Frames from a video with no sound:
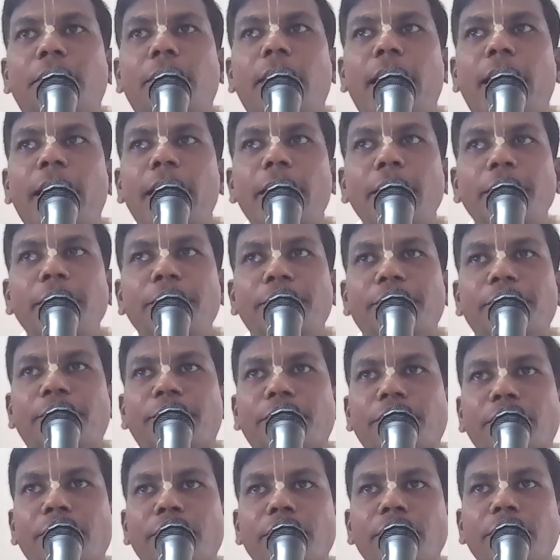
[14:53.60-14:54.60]
my
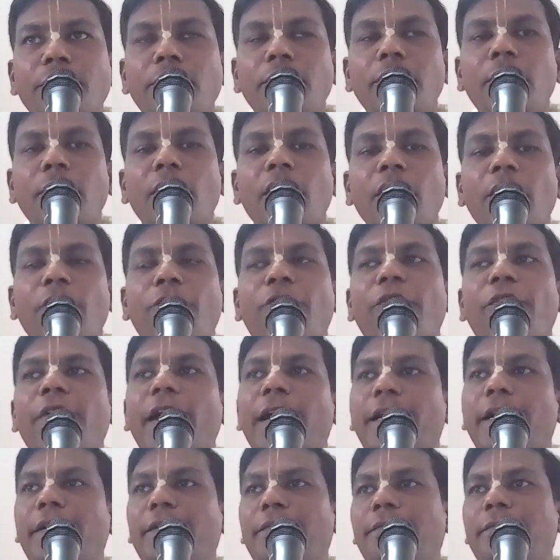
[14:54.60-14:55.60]

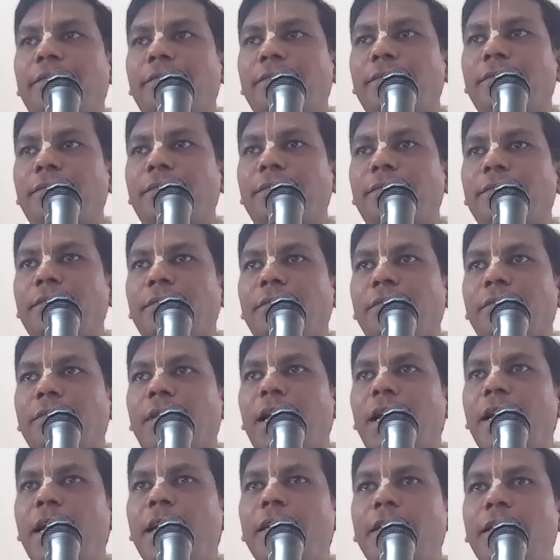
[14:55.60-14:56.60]
friend.
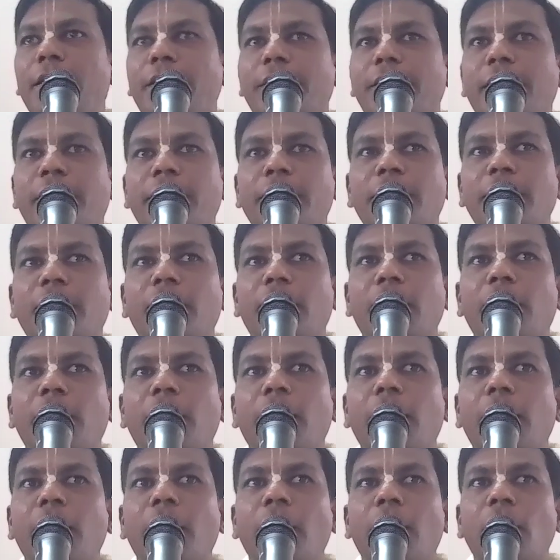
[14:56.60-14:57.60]
Again he said.
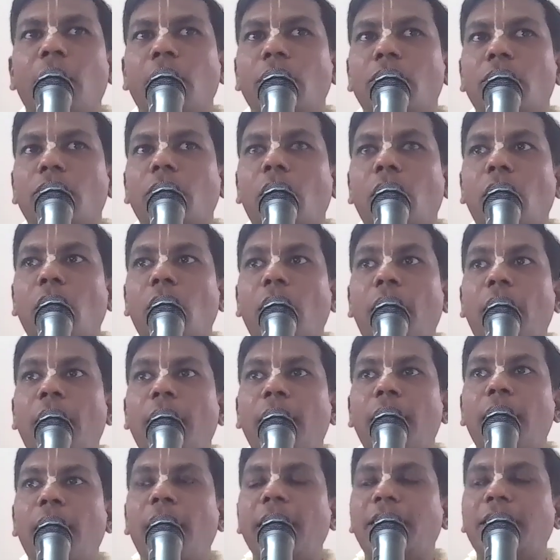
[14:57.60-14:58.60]
So
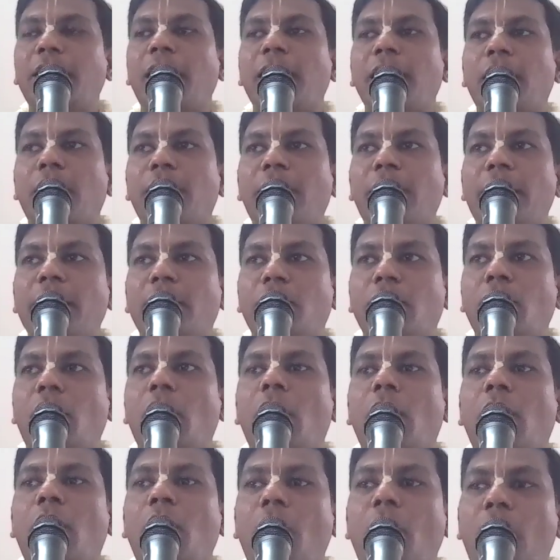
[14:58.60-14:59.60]
unless otherwise
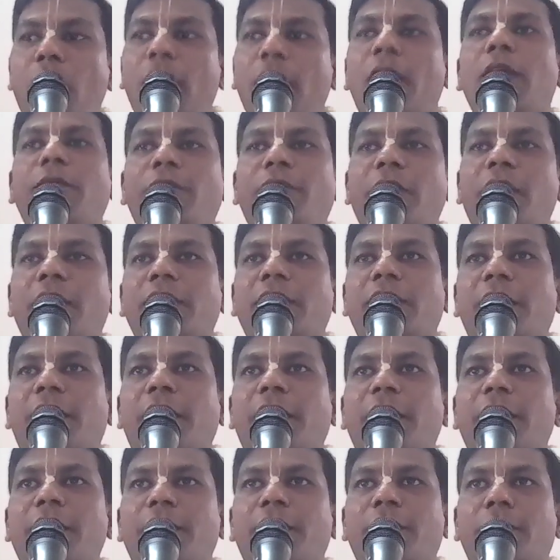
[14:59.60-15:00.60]
you are not envious
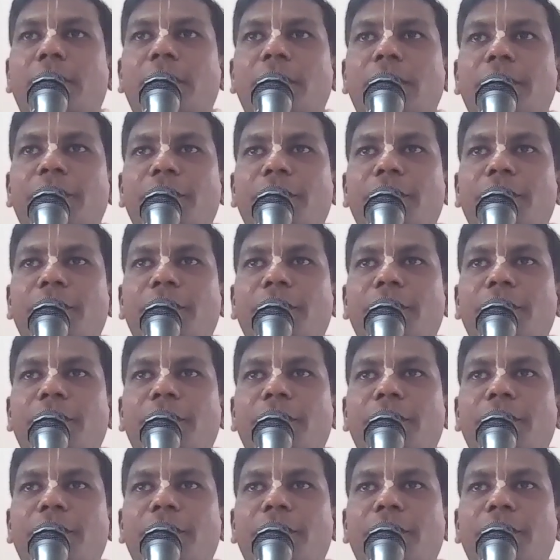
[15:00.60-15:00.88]
against